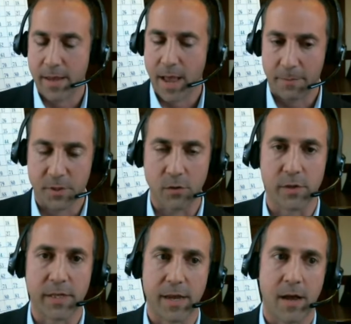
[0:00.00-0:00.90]

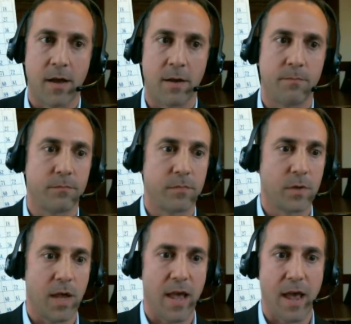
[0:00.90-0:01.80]
Absolutely. Um,
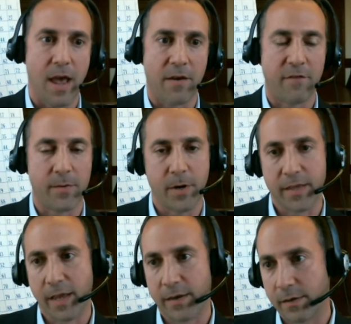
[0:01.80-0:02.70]

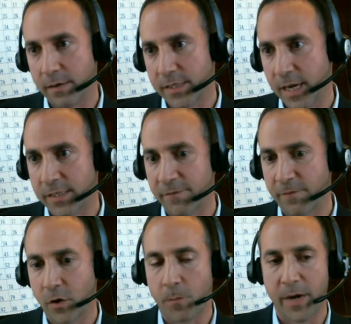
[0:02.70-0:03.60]
everybody that signs in
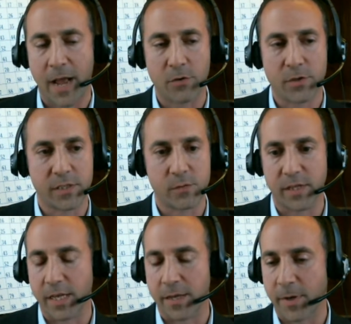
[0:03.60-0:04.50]
for open houses
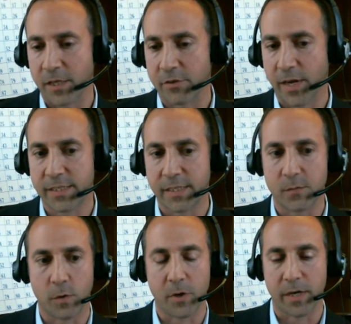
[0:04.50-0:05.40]
with the email
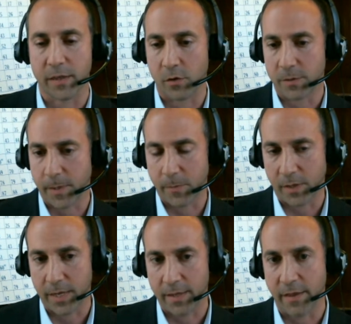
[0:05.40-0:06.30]
addresses, we're putting those
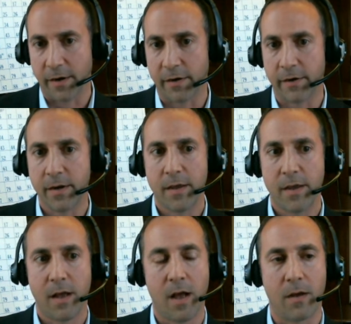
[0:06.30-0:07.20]
people in there.
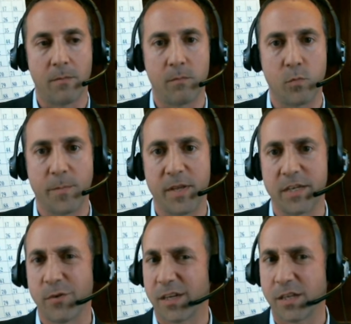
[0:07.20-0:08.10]
Um, we've been
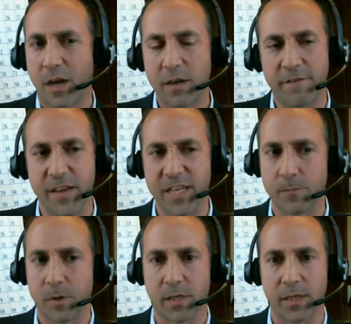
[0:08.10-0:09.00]
doing a ton of
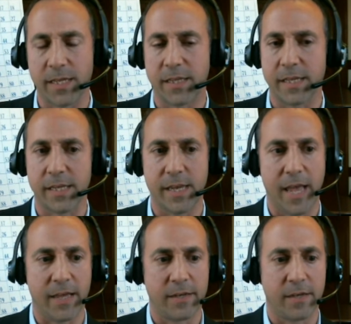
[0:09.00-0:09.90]
Facebook lately
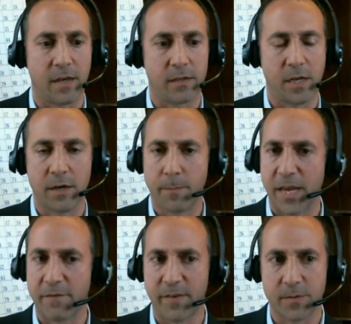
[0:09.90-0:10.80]
and a uh, ton of
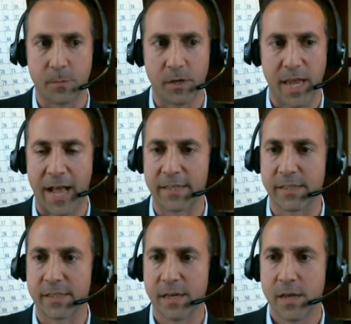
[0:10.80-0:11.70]
paid Facebook
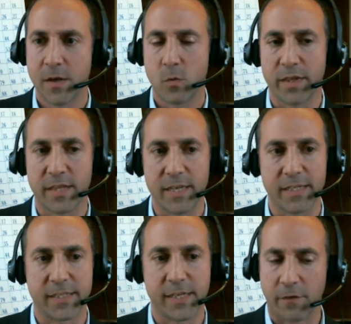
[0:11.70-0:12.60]
ads with
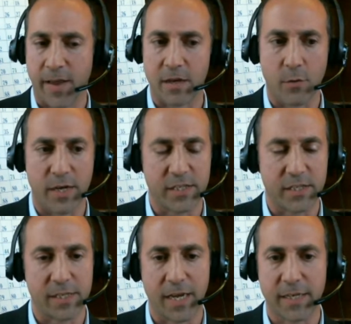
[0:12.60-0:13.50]
these seller
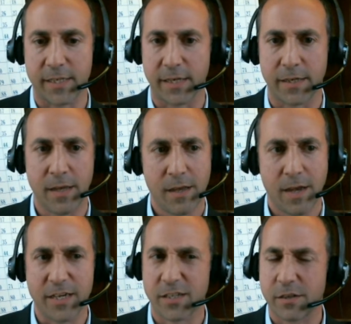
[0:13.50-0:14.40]
valuation sites. And
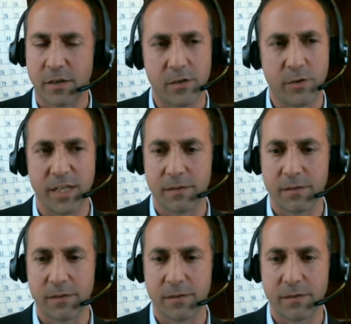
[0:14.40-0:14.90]
I just started how's doing that, it.